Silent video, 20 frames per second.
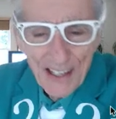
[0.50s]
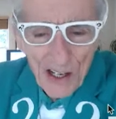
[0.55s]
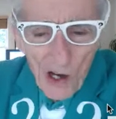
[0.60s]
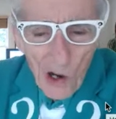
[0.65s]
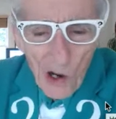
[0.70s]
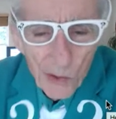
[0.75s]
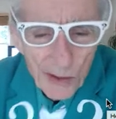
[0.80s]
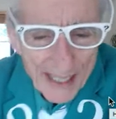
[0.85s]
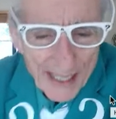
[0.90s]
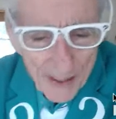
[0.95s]

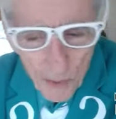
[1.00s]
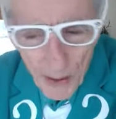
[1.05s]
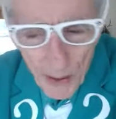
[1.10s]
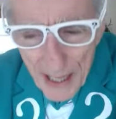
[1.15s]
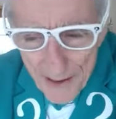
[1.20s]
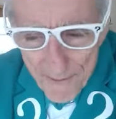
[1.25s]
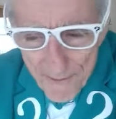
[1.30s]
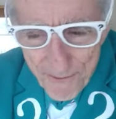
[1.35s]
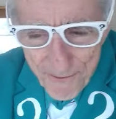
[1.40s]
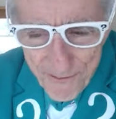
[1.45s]
Okay, well,
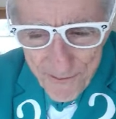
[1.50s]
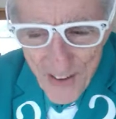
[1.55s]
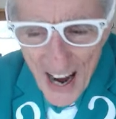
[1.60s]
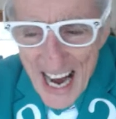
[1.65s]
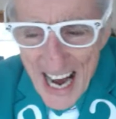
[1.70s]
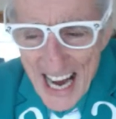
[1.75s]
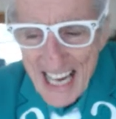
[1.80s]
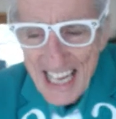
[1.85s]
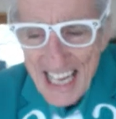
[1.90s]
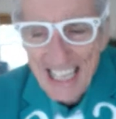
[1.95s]
I
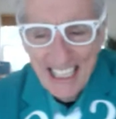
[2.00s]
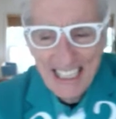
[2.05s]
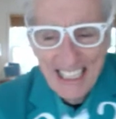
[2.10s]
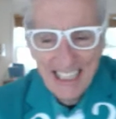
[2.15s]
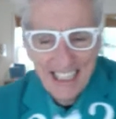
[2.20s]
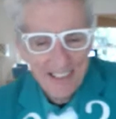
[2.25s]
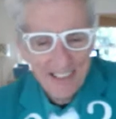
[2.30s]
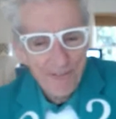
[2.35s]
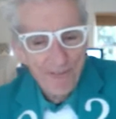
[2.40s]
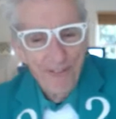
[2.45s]

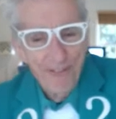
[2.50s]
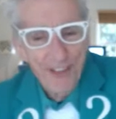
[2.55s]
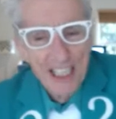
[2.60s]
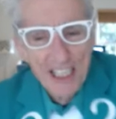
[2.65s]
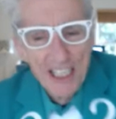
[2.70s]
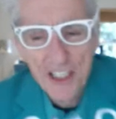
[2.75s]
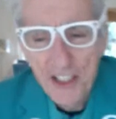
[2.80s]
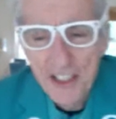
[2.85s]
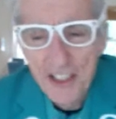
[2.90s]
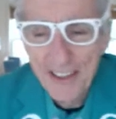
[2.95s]
finally
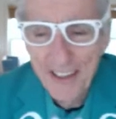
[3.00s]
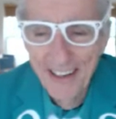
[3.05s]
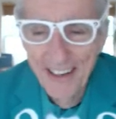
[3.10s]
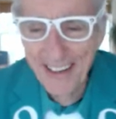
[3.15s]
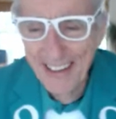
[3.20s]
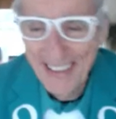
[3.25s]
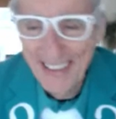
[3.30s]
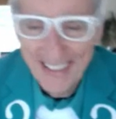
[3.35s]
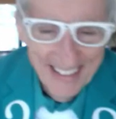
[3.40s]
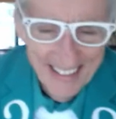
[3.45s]
finished.
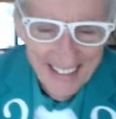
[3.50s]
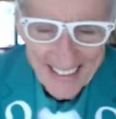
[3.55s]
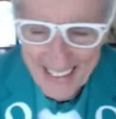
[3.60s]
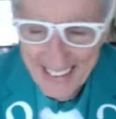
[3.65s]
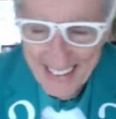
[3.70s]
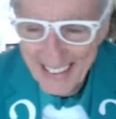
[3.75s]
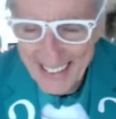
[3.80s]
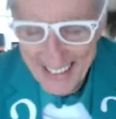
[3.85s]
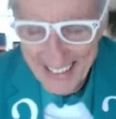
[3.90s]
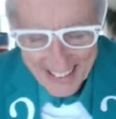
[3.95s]
I'm
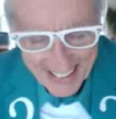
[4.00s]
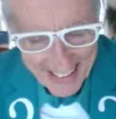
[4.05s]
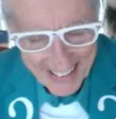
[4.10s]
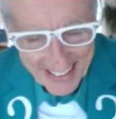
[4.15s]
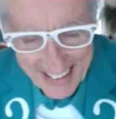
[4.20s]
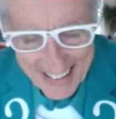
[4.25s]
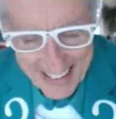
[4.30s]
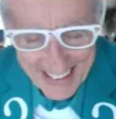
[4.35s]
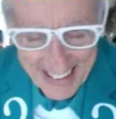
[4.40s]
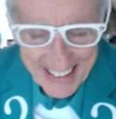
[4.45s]

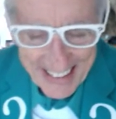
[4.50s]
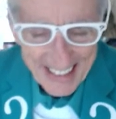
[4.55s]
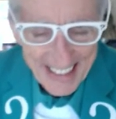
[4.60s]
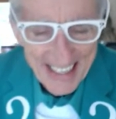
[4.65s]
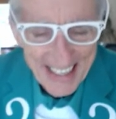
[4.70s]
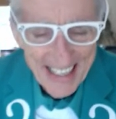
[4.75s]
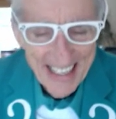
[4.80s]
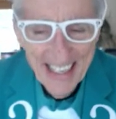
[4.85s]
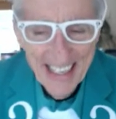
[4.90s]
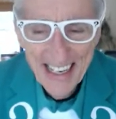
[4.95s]

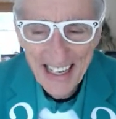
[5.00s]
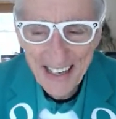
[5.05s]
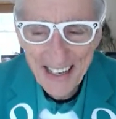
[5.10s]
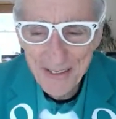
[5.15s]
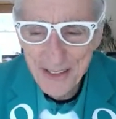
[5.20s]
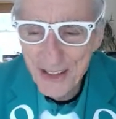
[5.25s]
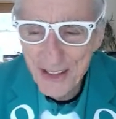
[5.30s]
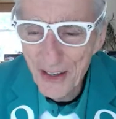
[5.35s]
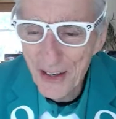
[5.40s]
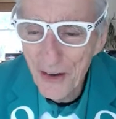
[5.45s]

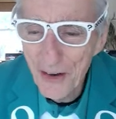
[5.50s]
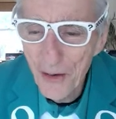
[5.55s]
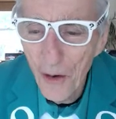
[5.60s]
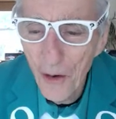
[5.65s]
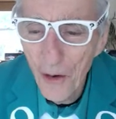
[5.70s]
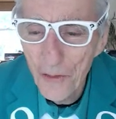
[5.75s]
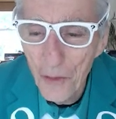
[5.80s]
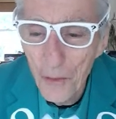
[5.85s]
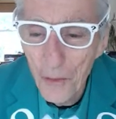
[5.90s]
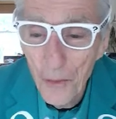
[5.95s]
starting to
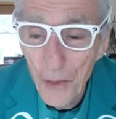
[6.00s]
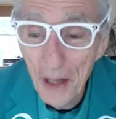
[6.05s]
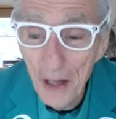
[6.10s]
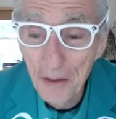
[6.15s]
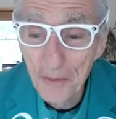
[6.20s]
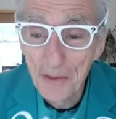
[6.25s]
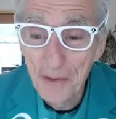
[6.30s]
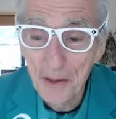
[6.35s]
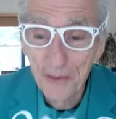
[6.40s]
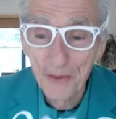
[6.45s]

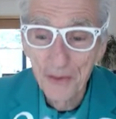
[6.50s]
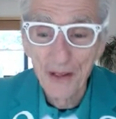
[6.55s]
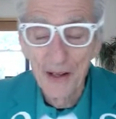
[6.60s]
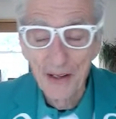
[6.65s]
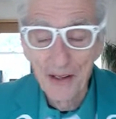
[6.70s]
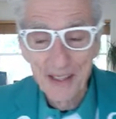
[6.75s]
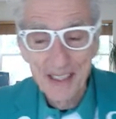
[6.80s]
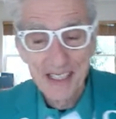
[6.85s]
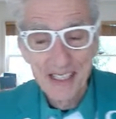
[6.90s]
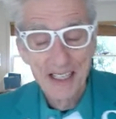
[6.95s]
overwhelm you with all
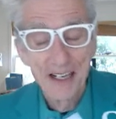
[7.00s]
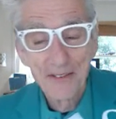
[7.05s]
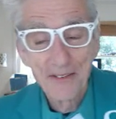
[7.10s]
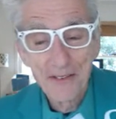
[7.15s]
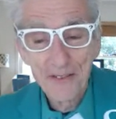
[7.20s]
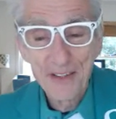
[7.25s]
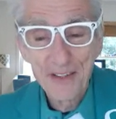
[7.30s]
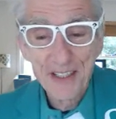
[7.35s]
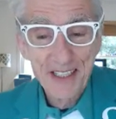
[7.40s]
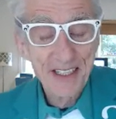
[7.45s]
this stuff.
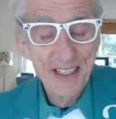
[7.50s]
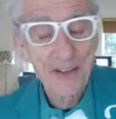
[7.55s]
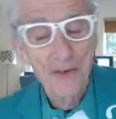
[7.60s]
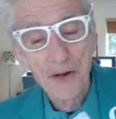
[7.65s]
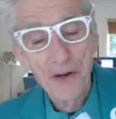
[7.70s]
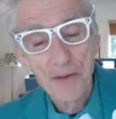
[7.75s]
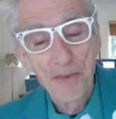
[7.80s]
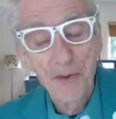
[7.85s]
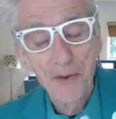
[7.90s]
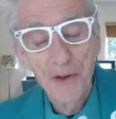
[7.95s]
If you see the
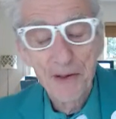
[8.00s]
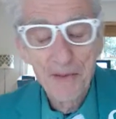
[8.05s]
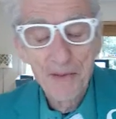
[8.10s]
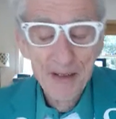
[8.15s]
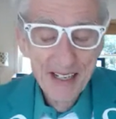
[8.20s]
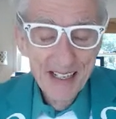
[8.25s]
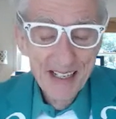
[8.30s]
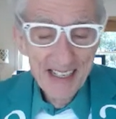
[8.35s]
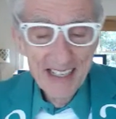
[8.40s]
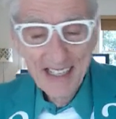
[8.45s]
report,
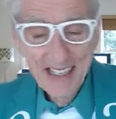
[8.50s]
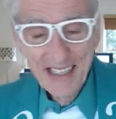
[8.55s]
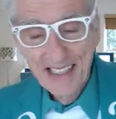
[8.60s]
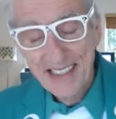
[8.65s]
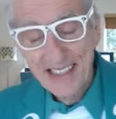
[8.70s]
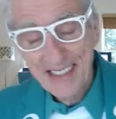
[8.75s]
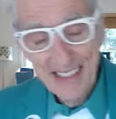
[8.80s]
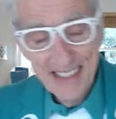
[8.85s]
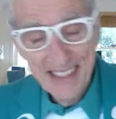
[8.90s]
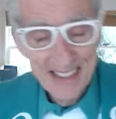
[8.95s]
you
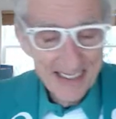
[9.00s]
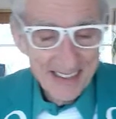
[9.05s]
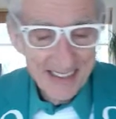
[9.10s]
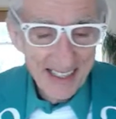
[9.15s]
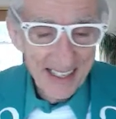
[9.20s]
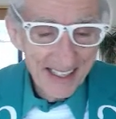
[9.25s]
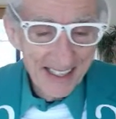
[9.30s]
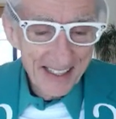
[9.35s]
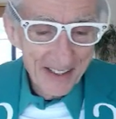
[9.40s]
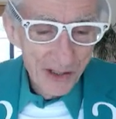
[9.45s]
see there's
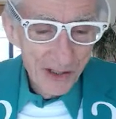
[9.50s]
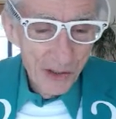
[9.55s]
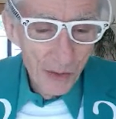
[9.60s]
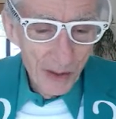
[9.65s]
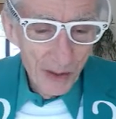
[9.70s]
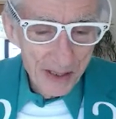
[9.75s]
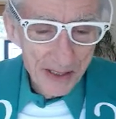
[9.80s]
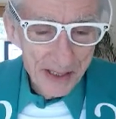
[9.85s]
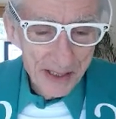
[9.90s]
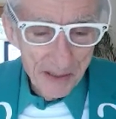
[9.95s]
like
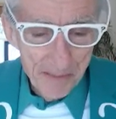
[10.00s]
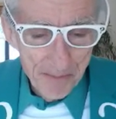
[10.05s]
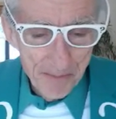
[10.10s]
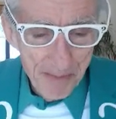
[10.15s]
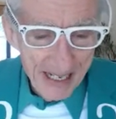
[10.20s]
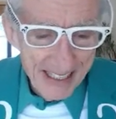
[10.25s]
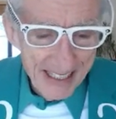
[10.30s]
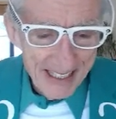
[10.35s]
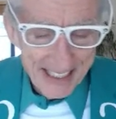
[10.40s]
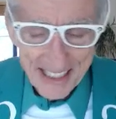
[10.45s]
200 some
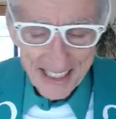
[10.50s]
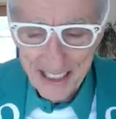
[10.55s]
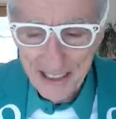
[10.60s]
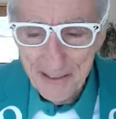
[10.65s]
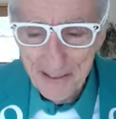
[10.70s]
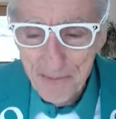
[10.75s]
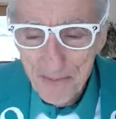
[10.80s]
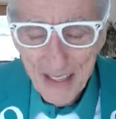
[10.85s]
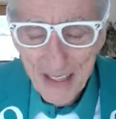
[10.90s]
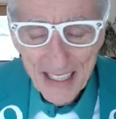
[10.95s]
pages
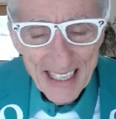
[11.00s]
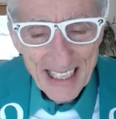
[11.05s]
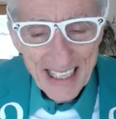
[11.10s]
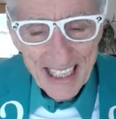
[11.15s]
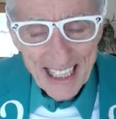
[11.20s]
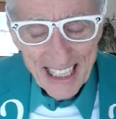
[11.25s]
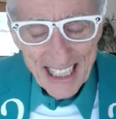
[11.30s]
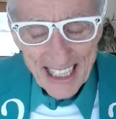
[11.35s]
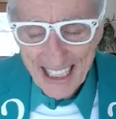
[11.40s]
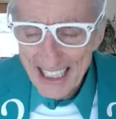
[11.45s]
here,
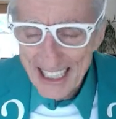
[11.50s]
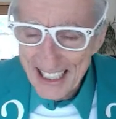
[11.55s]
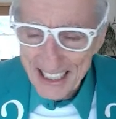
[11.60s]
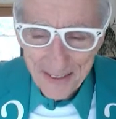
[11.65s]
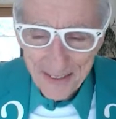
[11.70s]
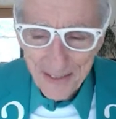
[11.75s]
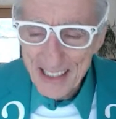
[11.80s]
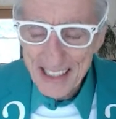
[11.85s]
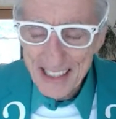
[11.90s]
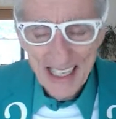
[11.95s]
and you
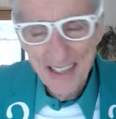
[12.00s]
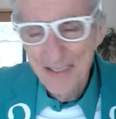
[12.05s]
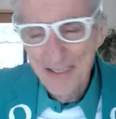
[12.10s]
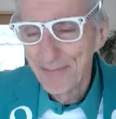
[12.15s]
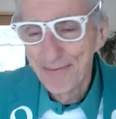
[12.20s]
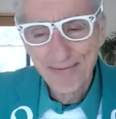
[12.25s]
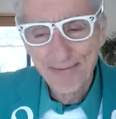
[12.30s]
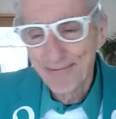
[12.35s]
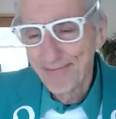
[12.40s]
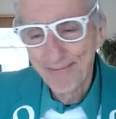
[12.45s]
must have
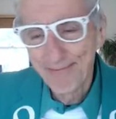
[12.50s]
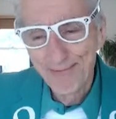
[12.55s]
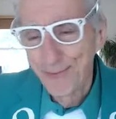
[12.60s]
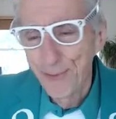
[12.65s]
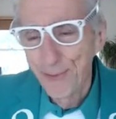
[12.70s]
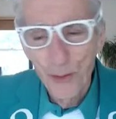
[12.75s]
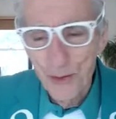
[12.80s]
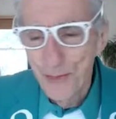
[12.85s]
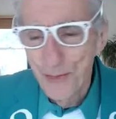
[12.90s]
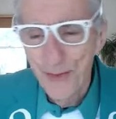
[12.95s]

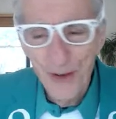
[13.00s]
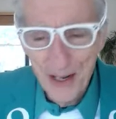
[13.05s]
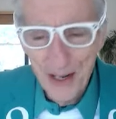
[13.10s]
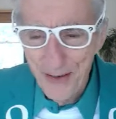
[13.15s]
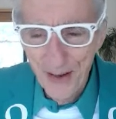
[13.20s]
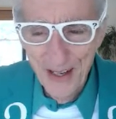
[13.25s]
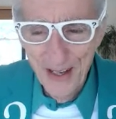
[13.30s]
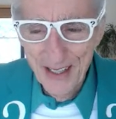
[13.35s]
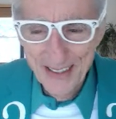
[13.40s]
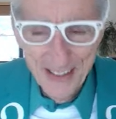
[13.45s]
400 or
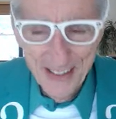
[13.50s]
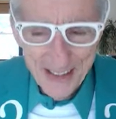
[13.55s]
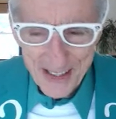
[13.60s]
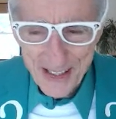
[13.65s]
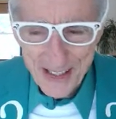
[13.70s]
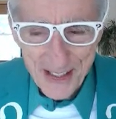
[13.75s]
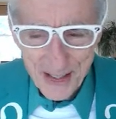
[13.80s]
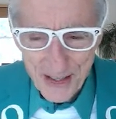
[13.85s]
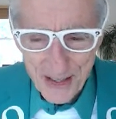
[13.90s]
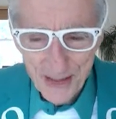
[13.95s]
500
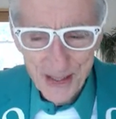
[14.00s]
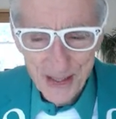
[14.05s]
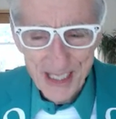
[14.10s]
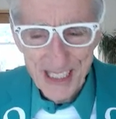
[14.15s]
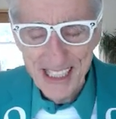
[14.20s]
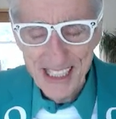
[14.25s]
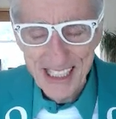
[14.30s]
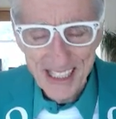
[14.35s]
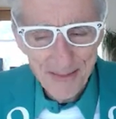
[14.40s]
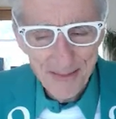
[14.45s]

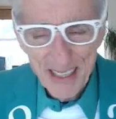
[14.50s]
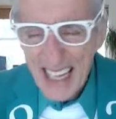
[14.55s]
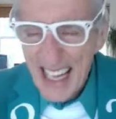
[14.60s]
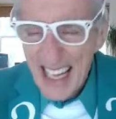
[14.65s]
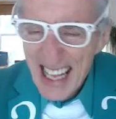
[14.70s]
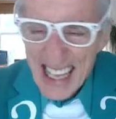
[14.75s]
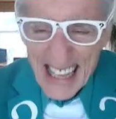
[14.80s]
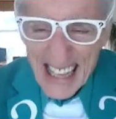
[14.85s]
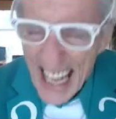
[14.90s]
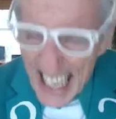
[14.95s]
sources. But
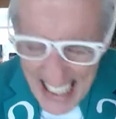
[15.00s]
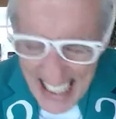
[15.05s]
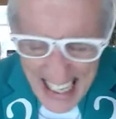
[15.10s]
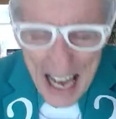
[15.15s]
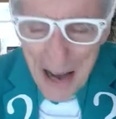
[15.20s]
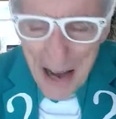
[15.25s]
that's how